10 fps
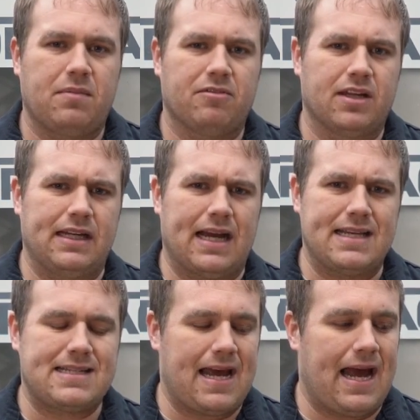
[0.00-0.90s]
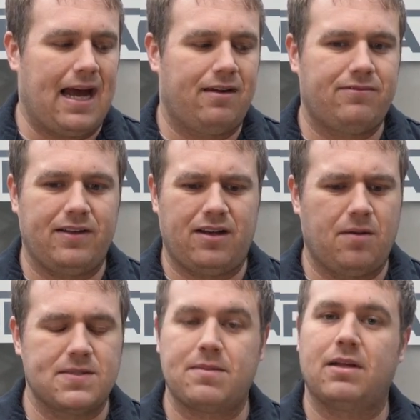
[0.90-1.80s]
but really nice to have, and it
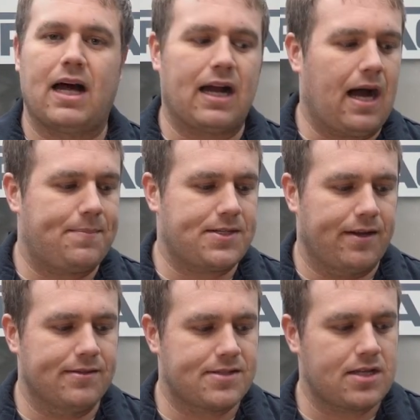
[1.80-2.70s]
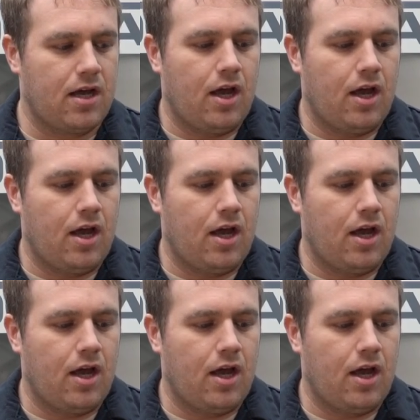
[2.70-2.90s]
opens up a lot of options.